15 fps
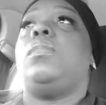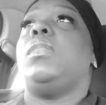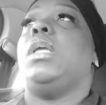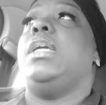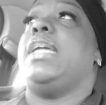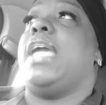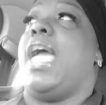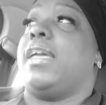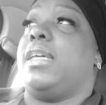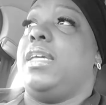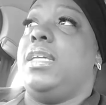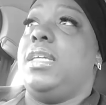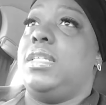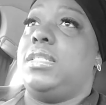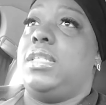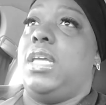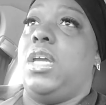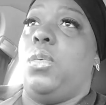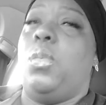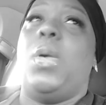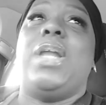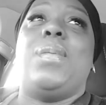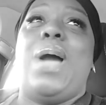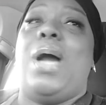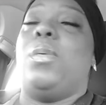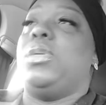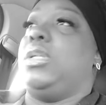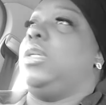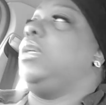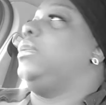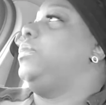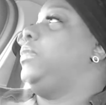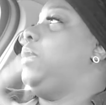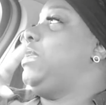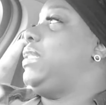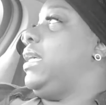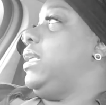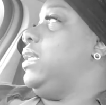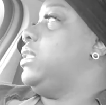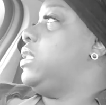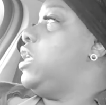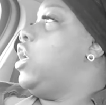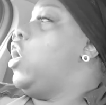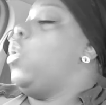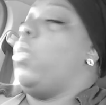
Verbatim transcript: He got kids there. What do I, let me say this.